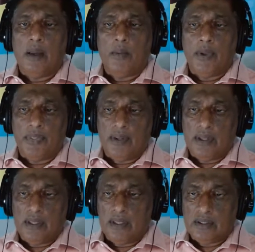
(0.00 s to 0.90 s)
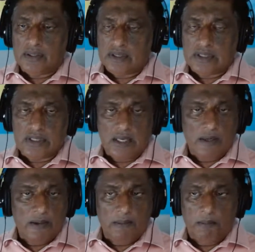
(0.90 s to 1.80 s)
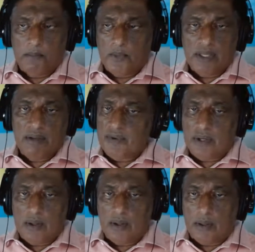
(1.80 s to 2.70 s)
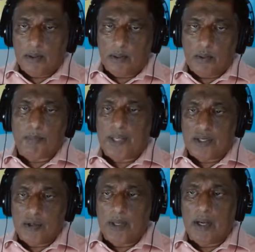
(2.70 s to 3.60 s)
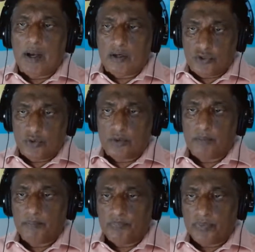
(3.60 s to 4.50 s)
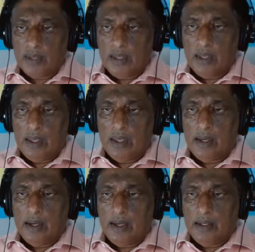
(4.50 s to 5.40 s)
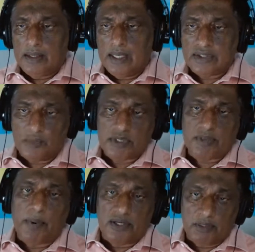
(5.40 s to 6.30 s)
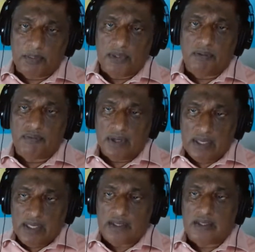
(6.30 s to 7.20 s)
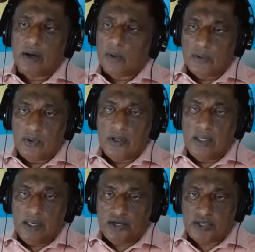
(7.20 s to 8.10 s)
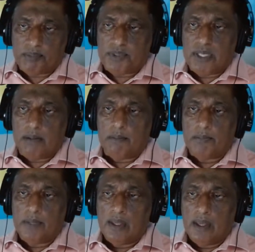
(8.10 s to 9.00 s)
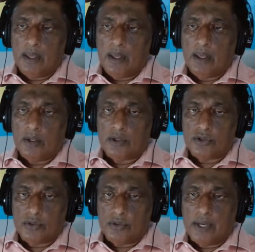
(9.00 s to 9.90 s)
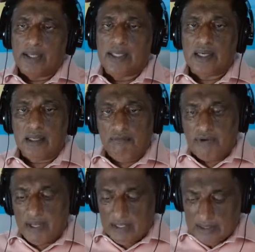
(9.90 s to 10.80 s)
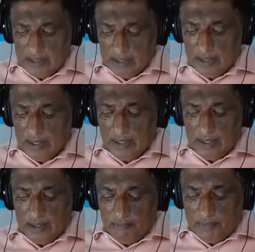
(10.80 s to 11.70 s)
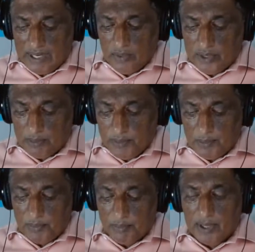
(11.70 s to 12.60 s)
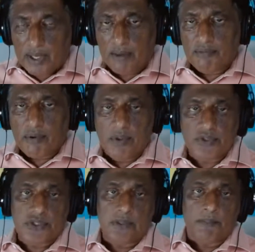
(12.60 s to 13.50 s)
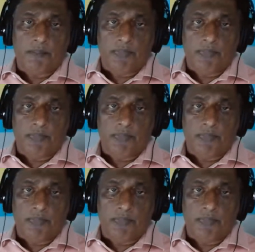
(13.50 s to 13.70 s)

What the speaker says: whether it's whatever group that you belong to, and that's a responsibility of your leader or your leadership team to identify the value that people bring. Of course,